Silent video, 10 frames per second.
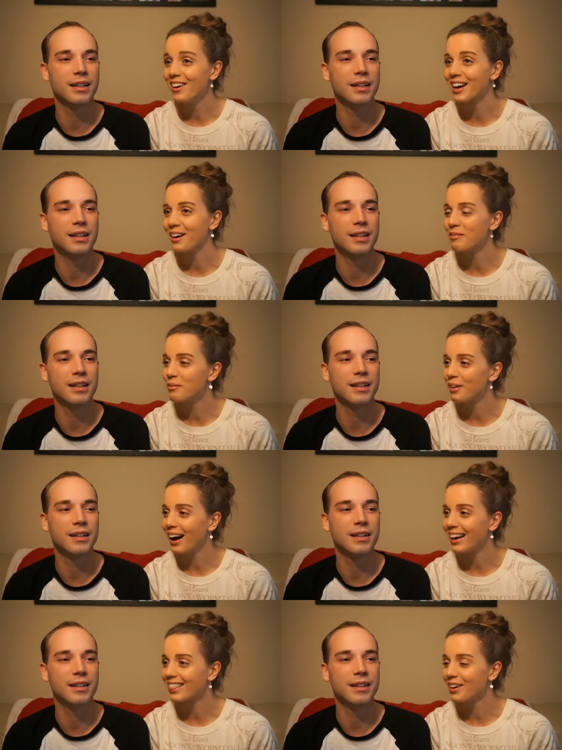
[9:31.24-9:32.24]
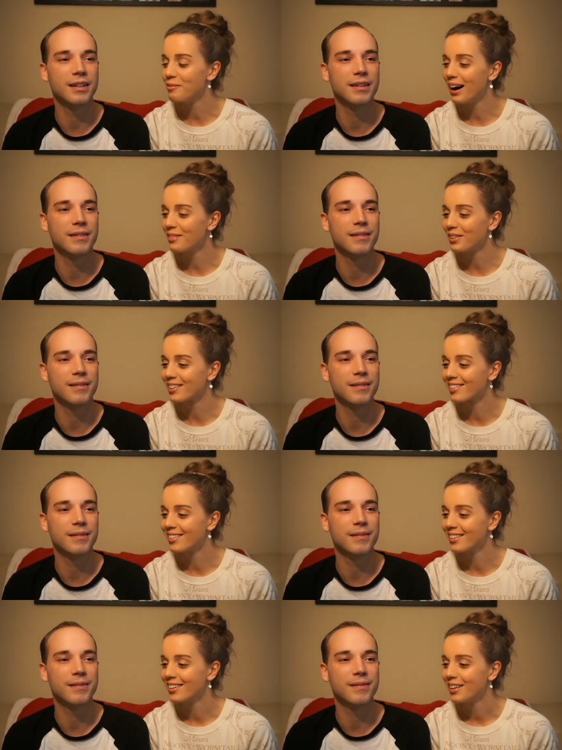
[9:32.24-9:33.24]
Speaker 1: I can't remember what I thought mine was.
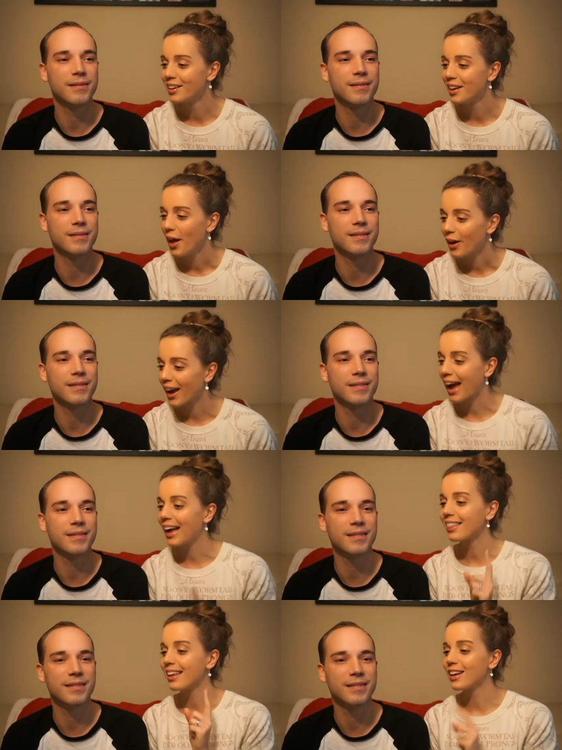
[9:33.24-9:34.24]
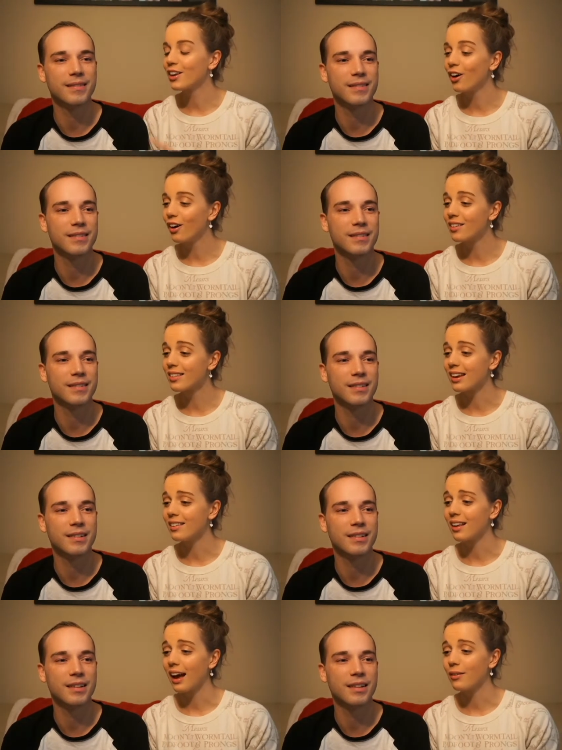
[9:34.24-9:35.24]
Okay, I think yours is,
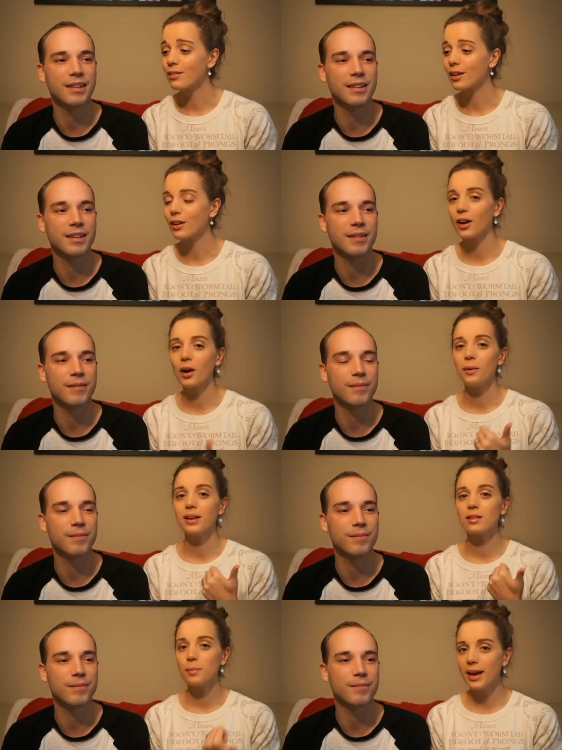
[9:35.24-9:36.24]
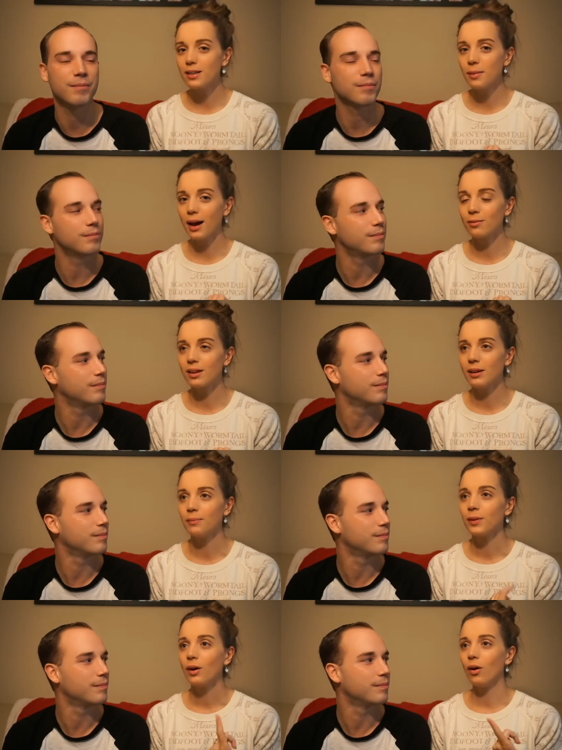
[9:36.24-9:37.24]
I was going to go with Space Mountain
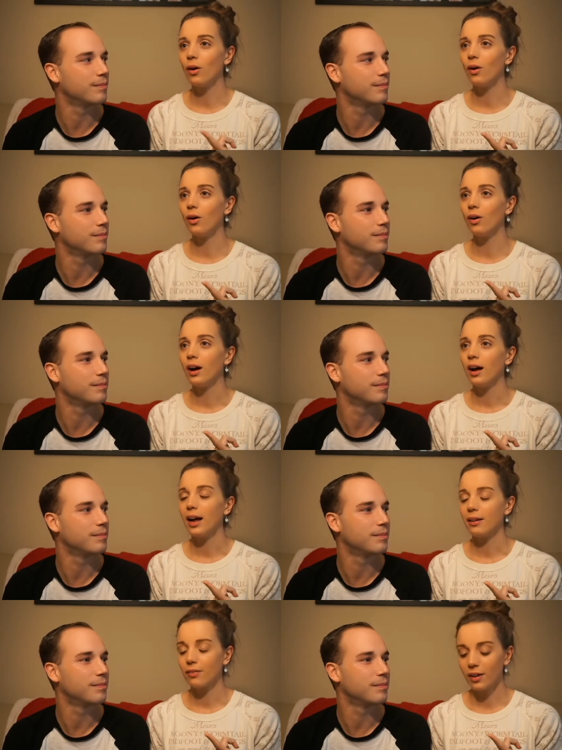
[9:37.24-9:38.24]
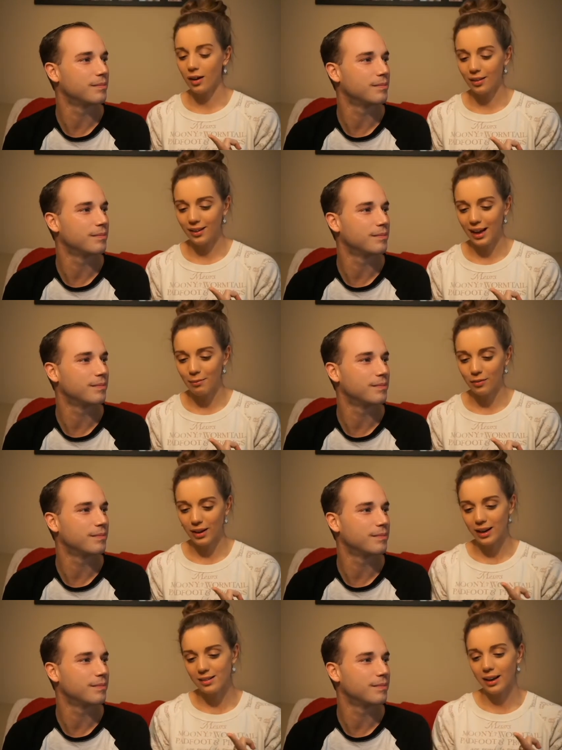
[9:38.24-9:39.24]
or, and I forgot the name of it,
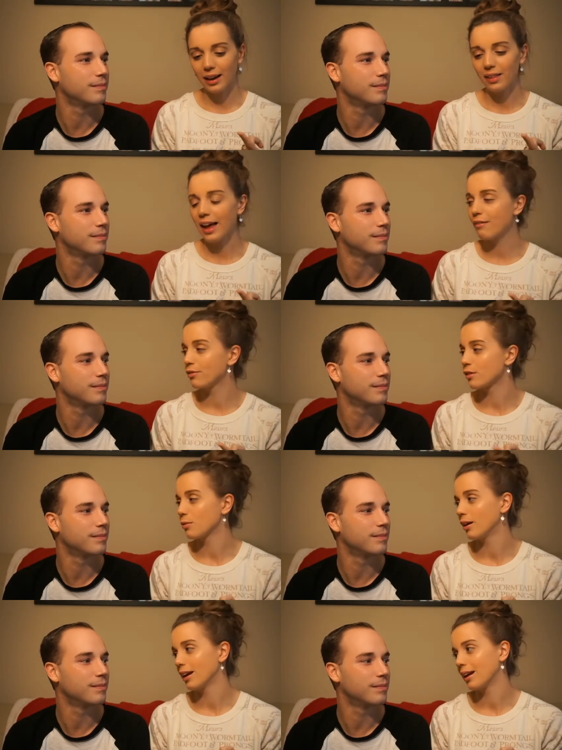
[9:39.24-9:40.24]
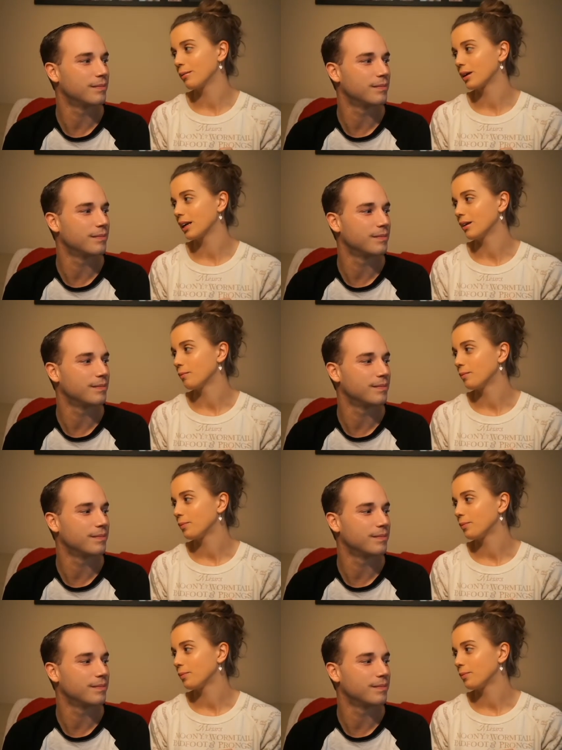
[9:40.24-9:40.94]
it's like the Everest one in Animal Kingdom.